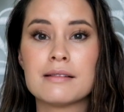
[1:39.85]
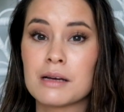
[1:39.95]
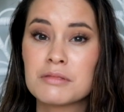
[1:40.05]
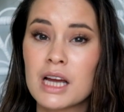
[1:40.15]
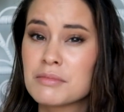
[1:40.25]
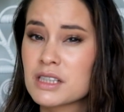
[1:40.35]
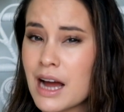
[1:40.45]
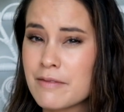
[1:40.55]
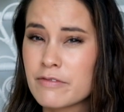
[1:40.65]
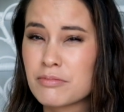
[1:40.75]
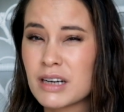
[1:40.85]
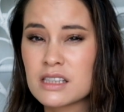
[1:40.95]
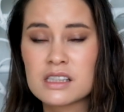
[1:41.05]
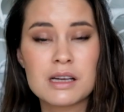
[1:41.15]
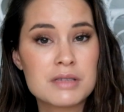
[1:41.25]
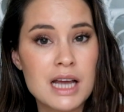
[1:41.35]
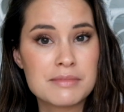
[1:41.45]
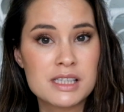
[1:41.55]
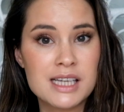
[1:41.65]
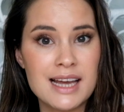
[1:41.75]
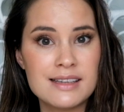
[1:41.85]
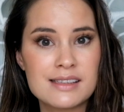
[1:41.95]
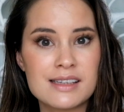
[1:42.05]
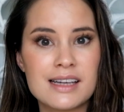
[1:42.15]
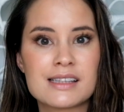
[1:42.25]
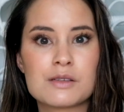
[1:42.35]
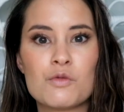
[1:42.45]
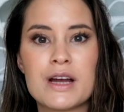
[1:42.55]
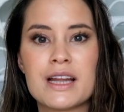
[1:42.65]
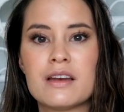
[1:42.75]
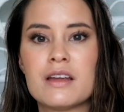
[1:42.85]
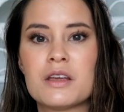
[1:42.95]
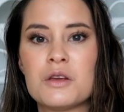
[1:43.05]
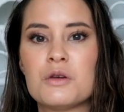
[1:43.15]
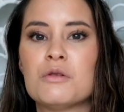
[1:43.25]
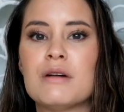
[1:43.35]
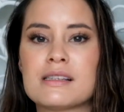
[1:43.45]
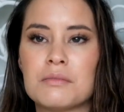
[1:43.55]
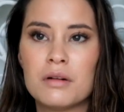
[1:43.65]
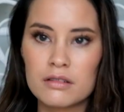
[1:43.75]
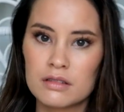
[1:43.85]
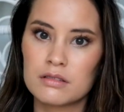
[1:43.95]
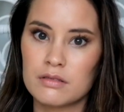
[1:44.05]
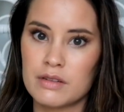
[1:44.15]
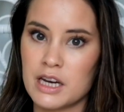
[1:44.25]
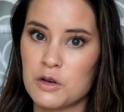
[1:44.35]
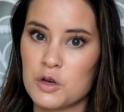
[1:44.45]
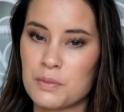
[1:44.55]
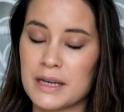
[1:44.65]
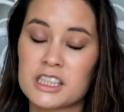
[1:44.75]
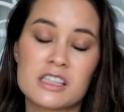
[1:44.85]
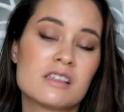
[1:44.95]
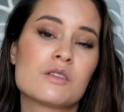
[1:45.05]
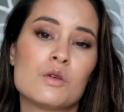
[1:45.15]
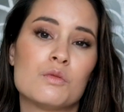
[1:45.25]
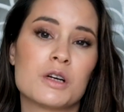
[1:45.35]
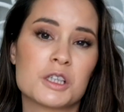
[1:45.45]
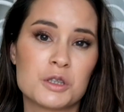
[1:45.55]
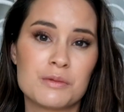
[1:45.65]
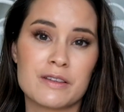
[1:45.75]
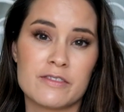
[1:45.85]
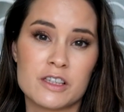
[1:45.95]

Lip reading: Sometimes time for print, sometimes test. It's when you as a model need new pictures or want to shoot with a